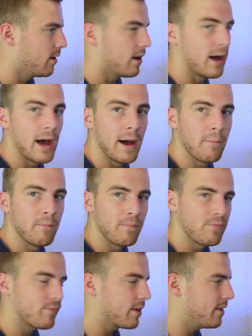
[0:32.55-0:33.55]

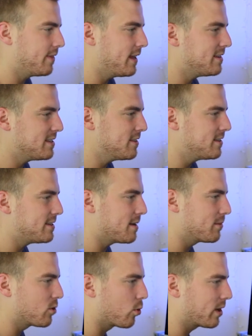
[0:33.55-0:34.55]
They did the
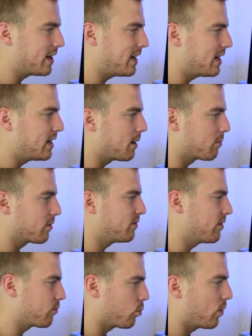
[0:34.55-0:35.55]
Demogorgon in a number
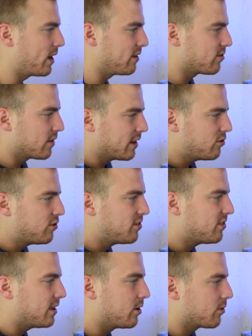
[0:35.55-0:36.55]
of different ways, so let's
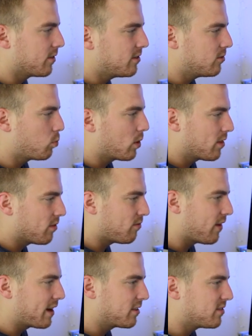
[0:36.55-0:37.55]
just see here. This is one of the
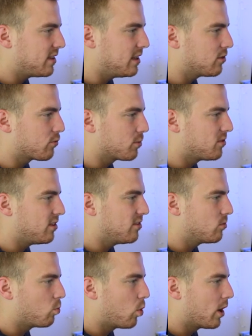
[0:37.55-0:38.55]
final scenes from
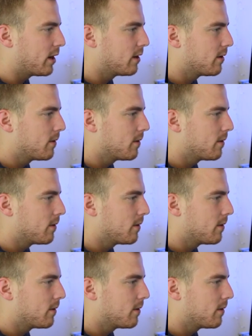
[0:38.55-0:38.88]
season 1.